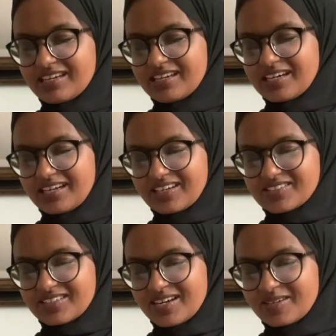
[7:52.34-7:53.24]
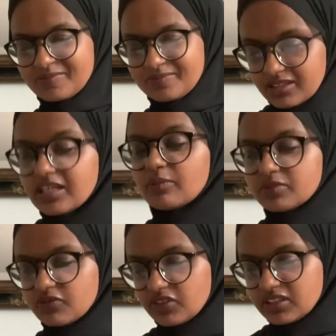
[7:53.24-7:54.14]
I guess not. Yep,
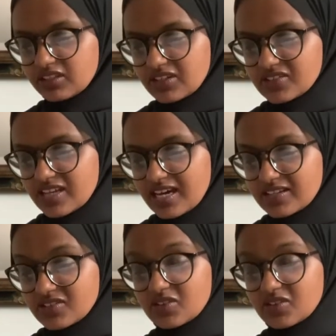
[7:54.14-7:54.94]
David Diggs as